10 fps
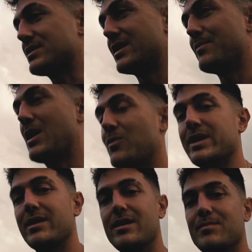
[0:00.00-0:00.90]
about a
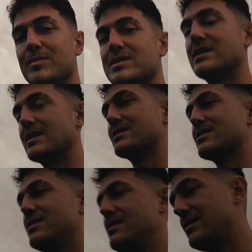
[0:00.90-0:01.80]
week, maybe 10 days.
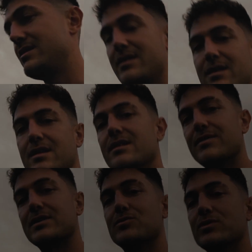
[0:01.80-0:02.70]
Thanks for